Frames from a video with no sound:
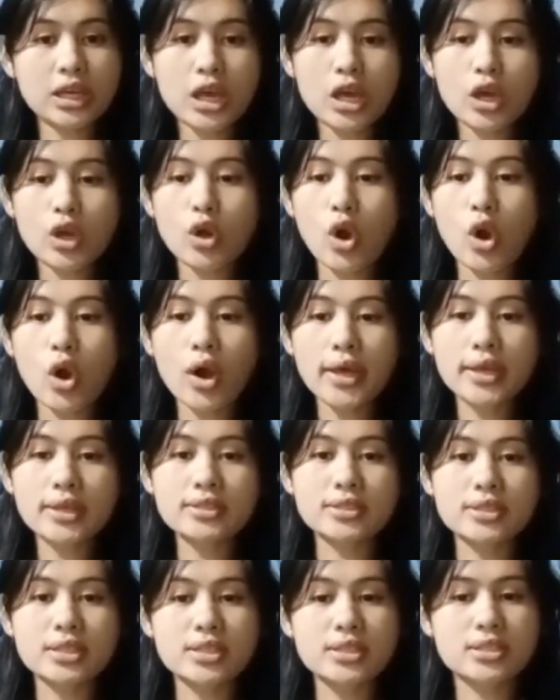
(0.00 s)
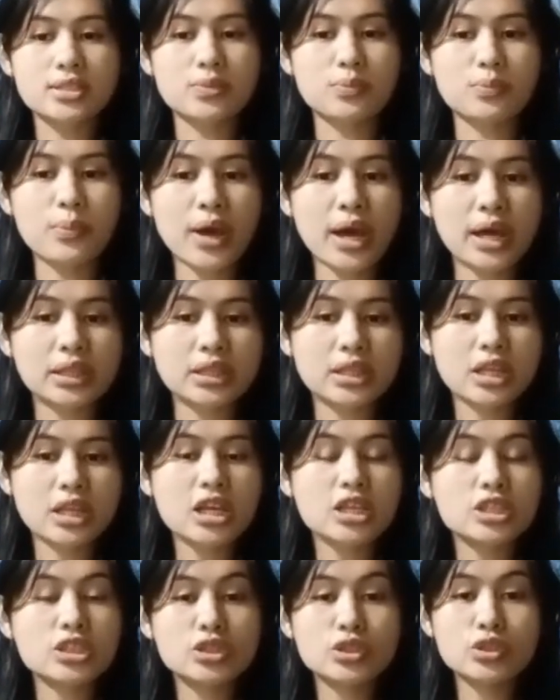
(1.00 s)
coexist but
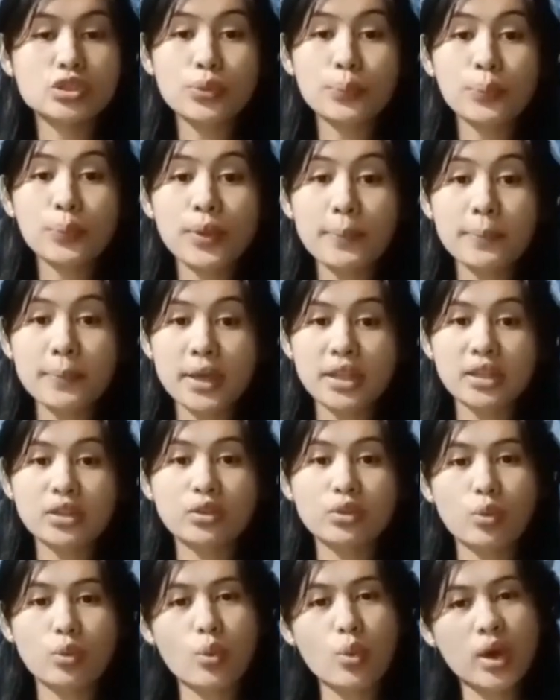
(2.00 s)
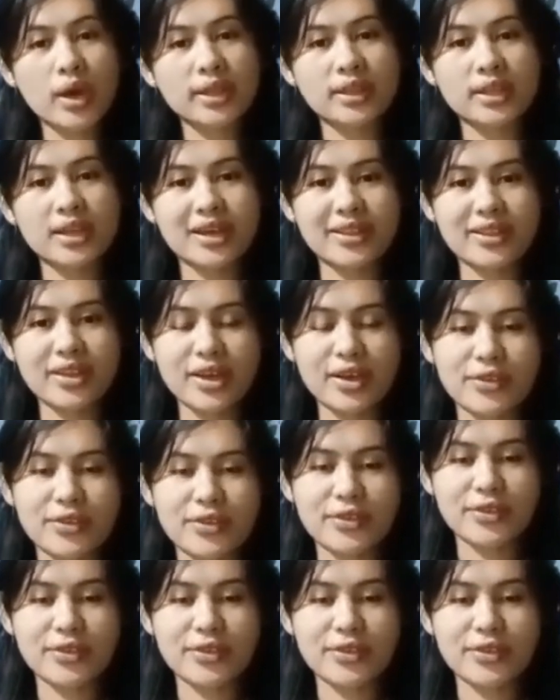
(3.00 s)
supplement one another.